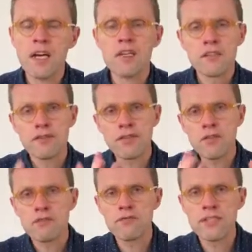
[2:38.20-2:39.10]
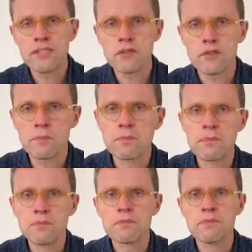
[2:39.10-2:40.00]
So for your research
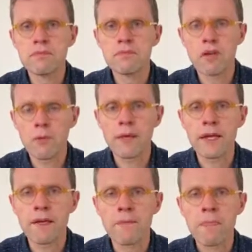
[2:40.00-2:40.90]
topic,